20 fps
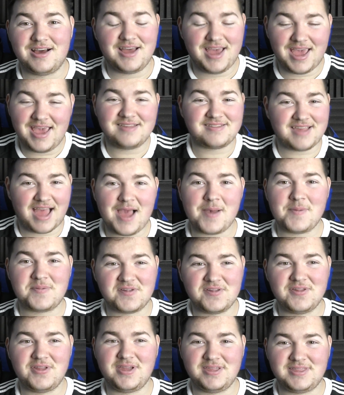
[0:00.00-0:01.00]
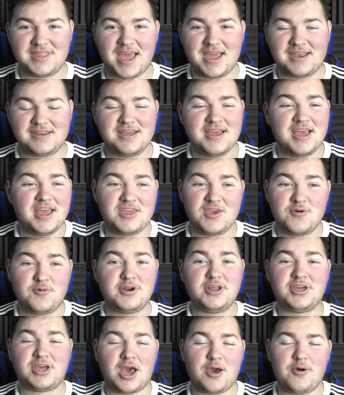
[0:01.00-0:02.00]
It's absolutely dead. You
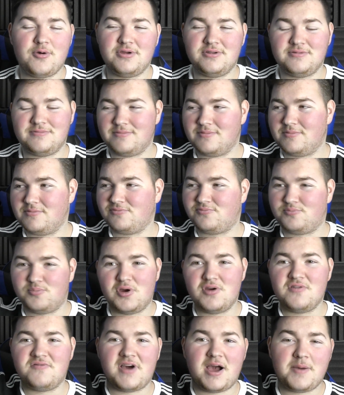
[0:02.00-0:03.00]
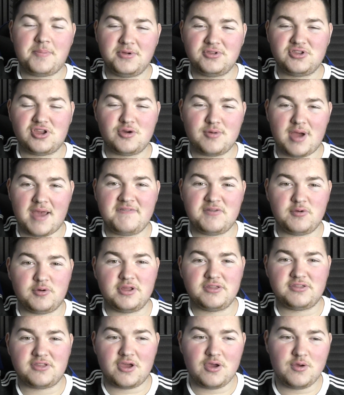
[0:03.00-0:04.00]
want to go and move up and do whatever you
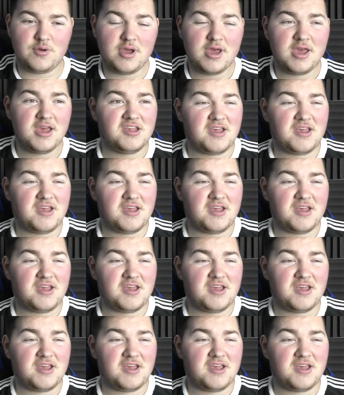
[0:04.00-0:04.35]
want to do.